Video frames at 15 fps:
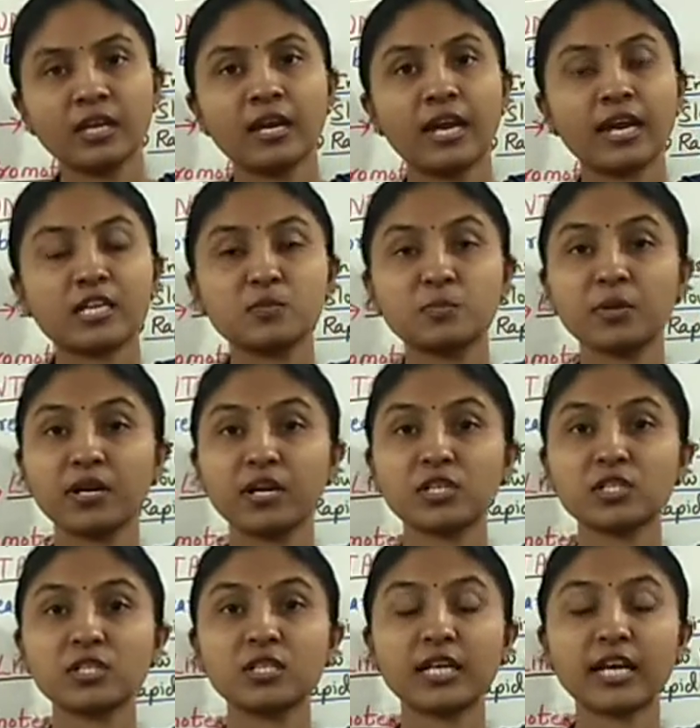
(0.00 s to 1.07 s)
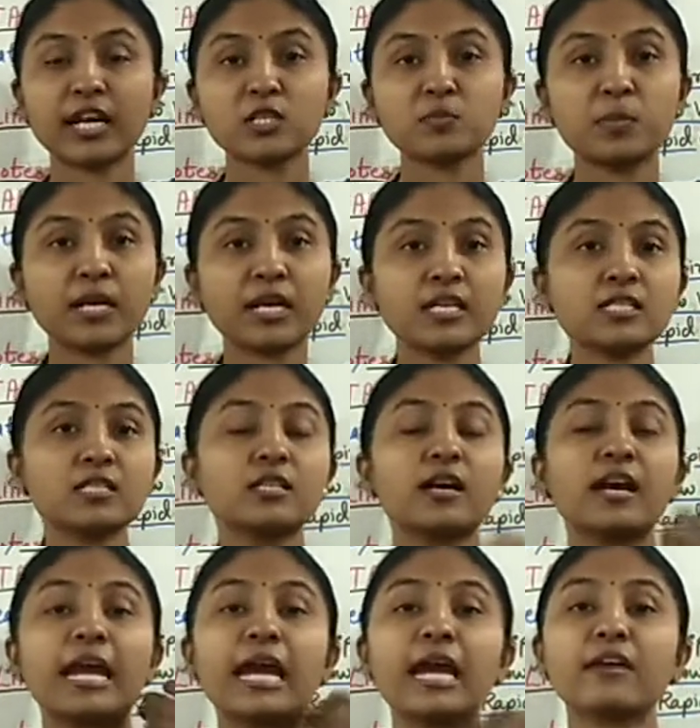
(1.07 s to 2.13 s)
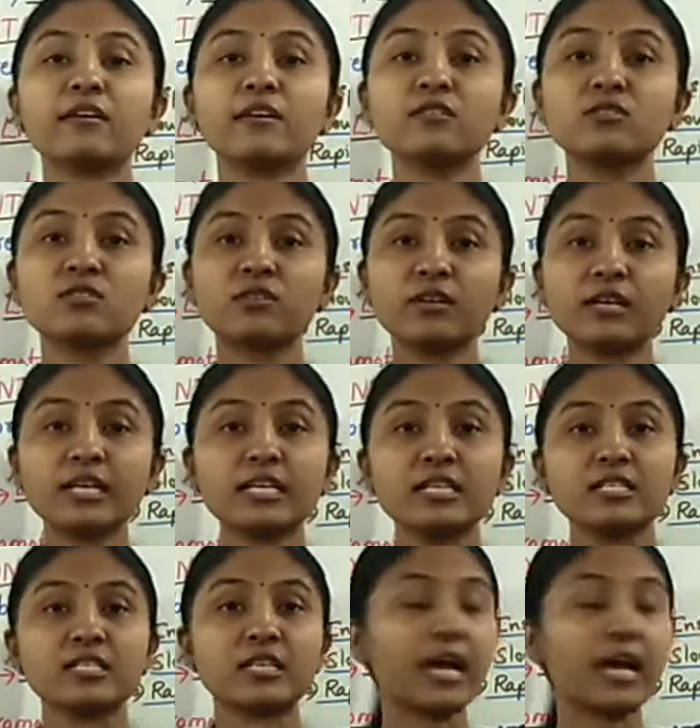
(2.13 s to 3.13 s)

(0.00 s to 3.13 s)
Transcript: Expiration takes place, the air is released,